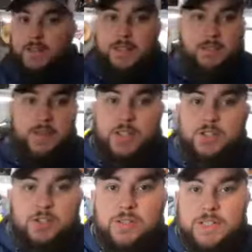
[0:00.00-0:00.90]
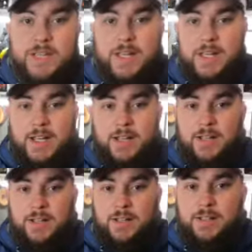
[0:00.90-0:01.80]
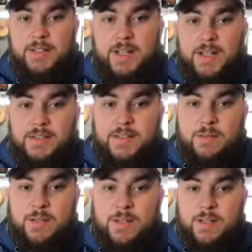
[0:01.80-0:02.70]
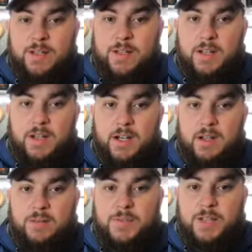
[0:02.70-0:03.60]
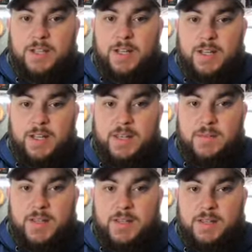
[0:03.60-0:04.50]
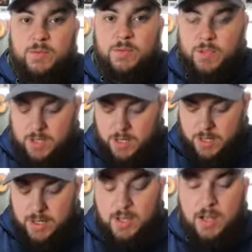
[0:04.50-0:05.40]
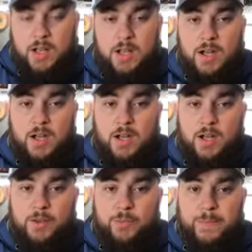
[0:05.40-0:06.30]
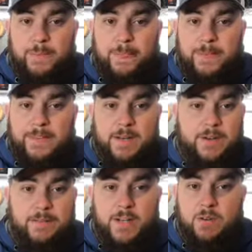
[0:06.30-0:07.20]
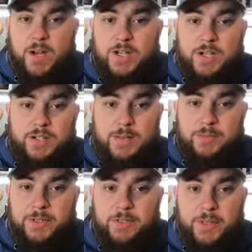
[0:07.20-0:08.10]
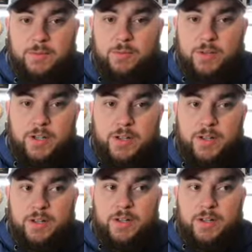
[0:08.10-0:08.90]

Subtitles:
was gonna make it short today. tonight this week, just to kind of keep things moving along. Does anybody have any questions about reclaimed wood?